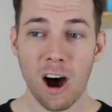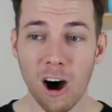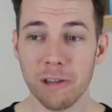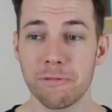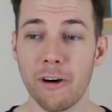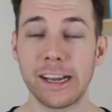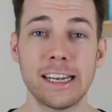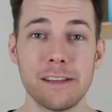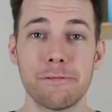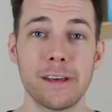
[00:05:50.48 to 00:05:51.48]
I
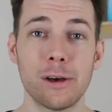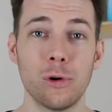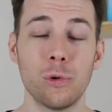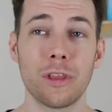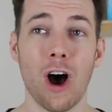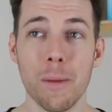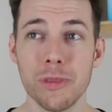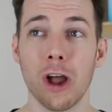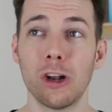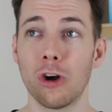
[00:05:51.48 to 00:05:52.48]
finally feel that I'm
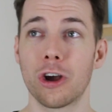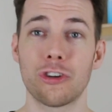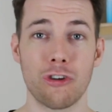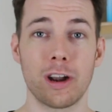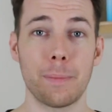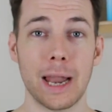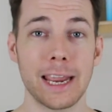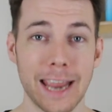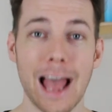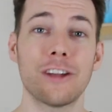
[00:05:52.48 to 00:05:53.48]
no longer trying to
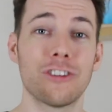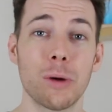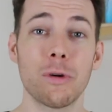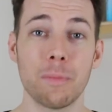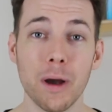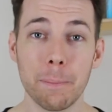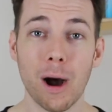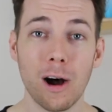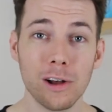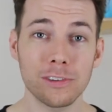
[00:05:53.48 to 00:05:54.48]
play catch up with my
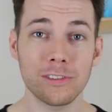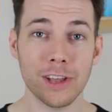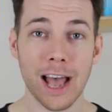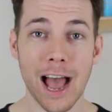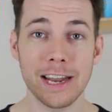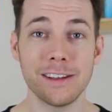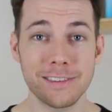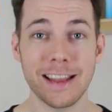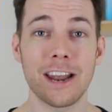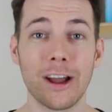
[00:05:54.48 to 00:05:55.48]
past, and
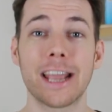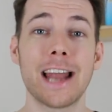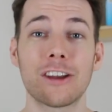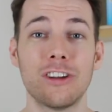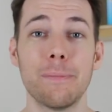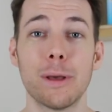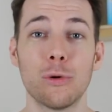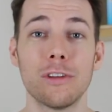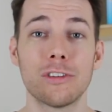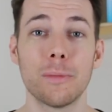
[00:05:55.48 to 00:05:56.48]
instead I can actually
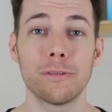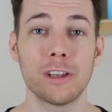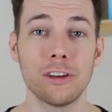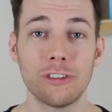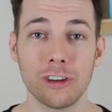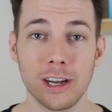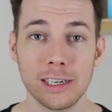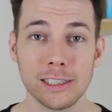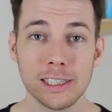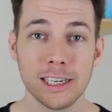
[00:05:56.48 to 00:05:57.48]
build into my future.
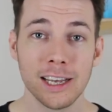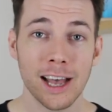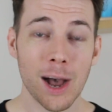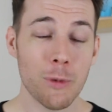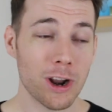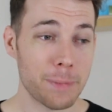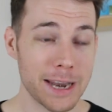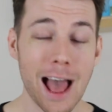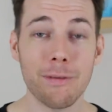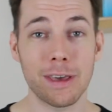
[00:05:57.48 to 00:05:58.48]
And when I've
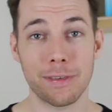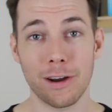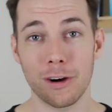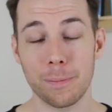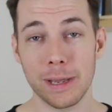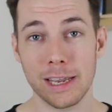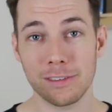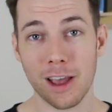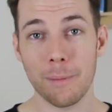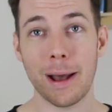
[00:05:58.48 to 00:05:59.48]
been having therapy,
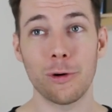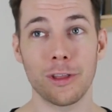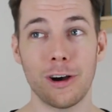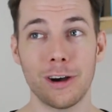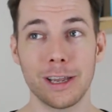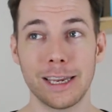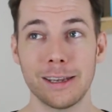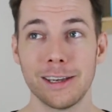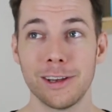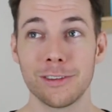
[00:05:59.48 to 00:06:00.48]
it's come out that I
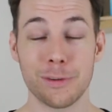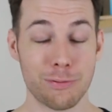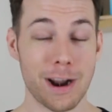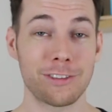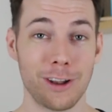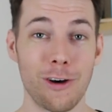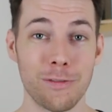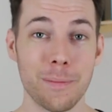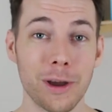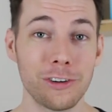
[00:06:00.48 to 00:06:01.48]
suppress a lot
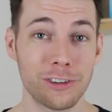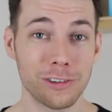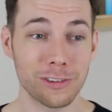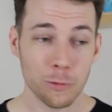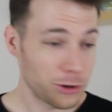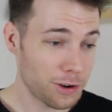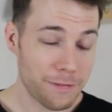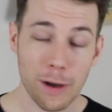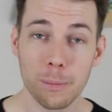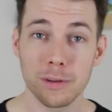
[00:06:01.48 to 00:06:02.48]
of emotions, which I
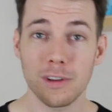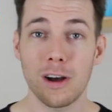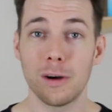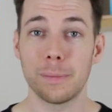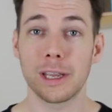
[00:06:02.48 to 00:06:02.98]
found bizarre